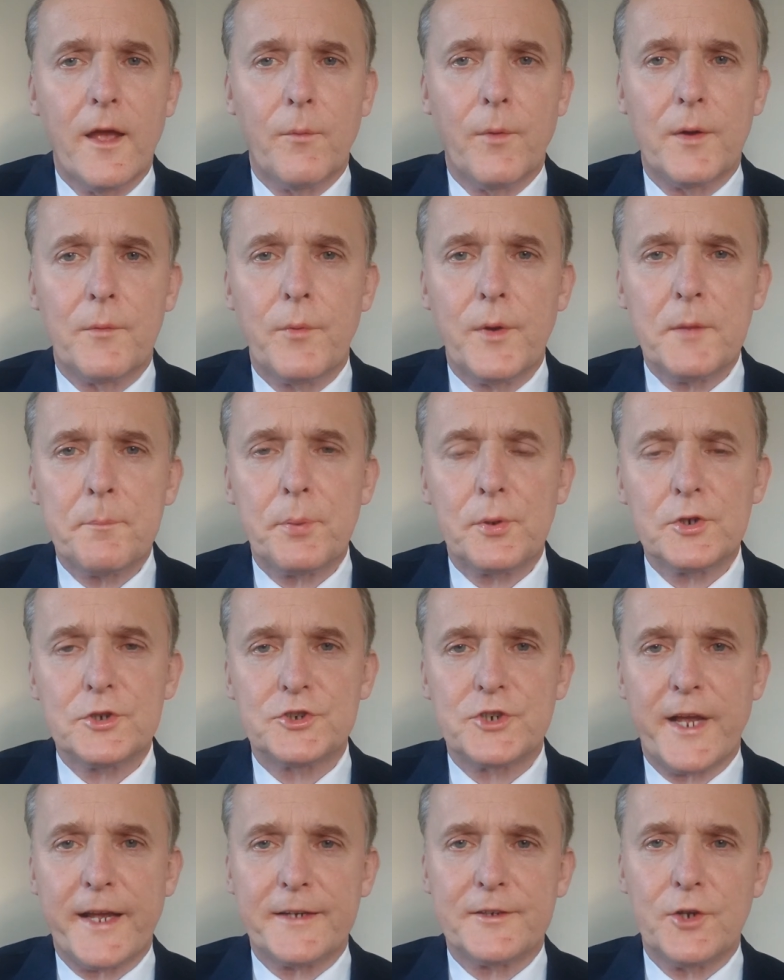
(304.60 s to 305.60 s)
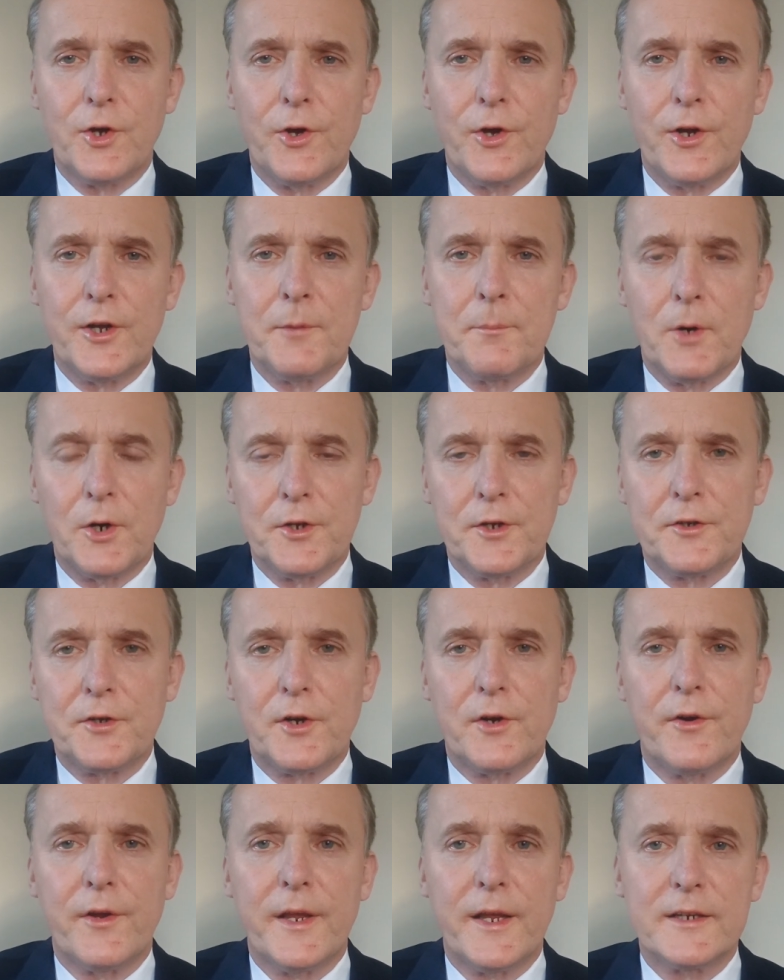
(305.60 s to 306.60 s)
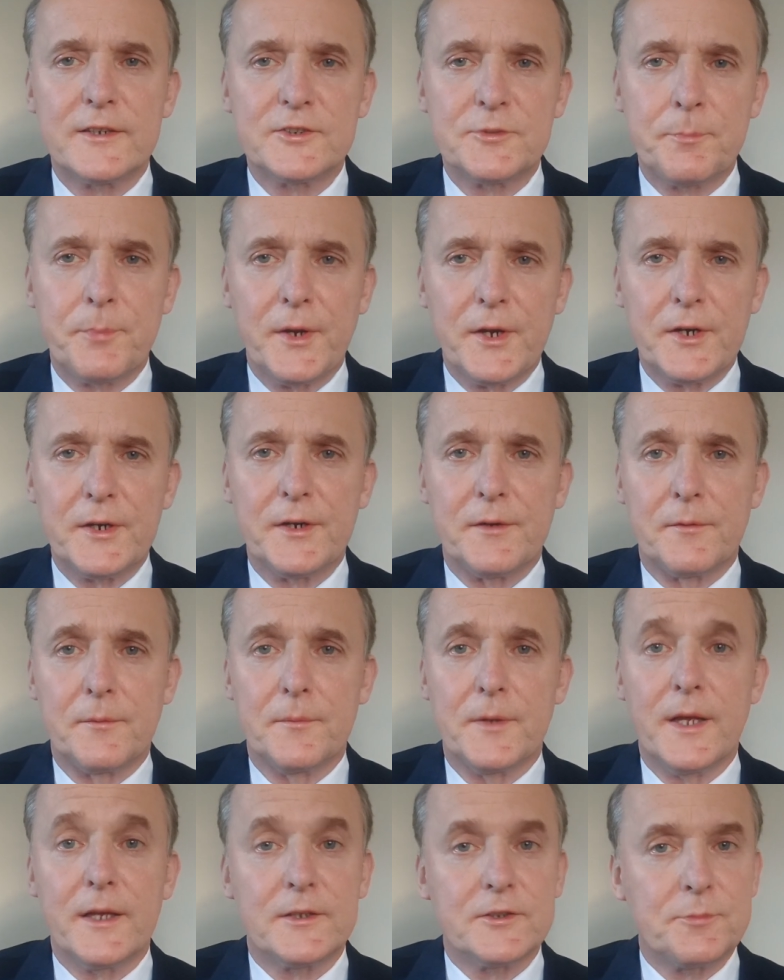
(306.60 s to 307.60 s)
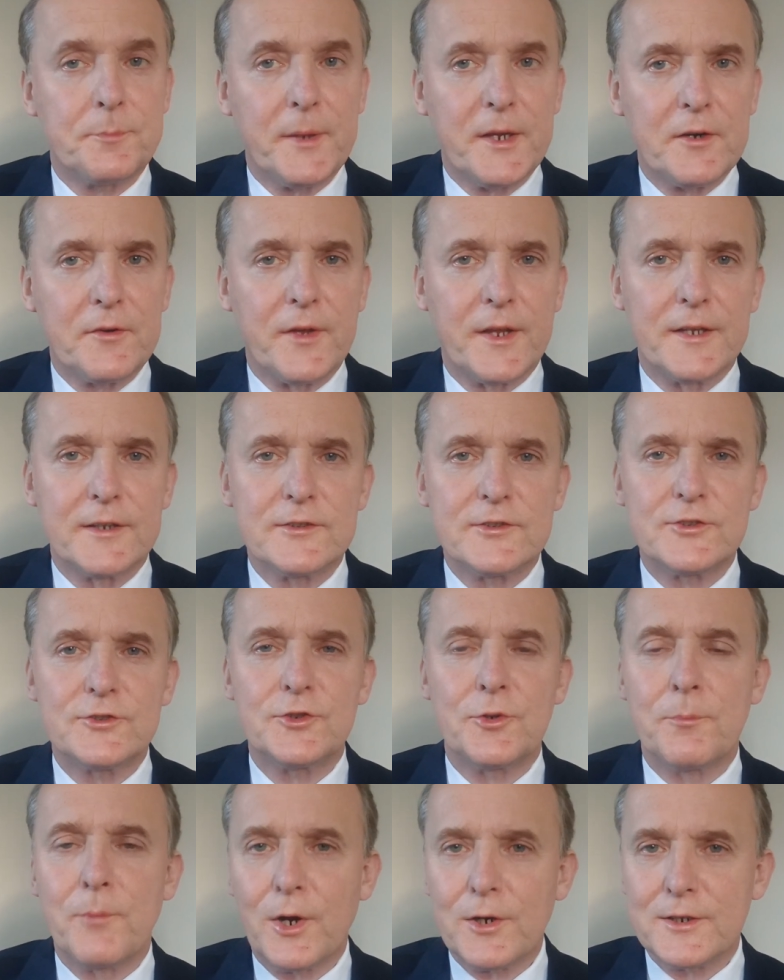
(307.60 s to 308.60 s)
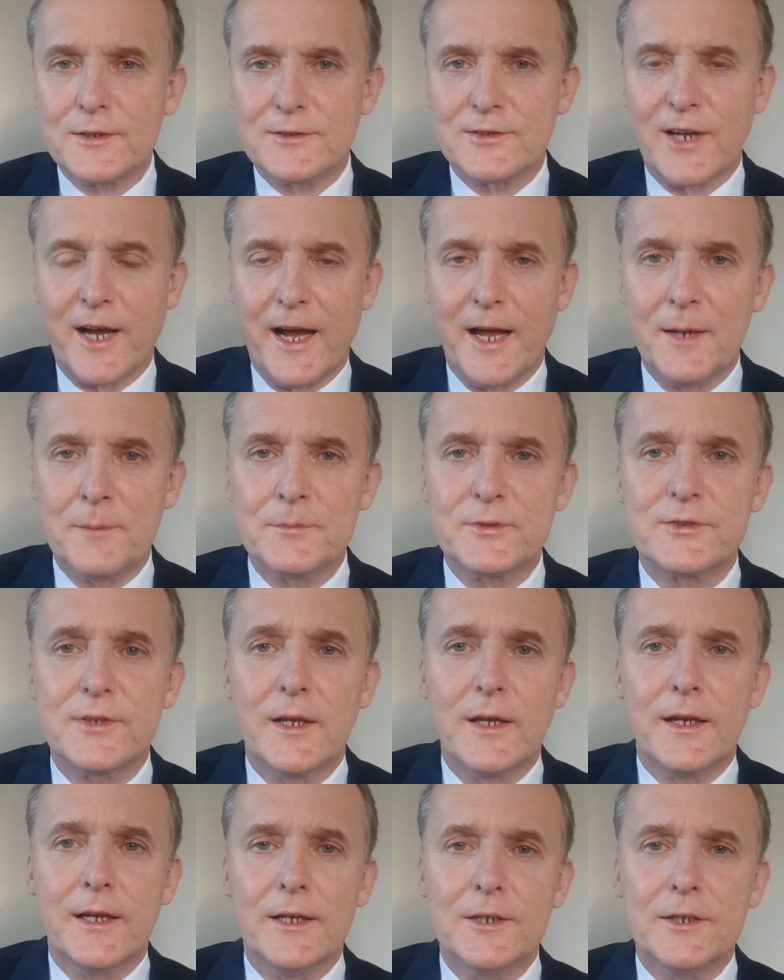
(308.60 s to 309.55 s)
"When we project early monetary experience to modern times,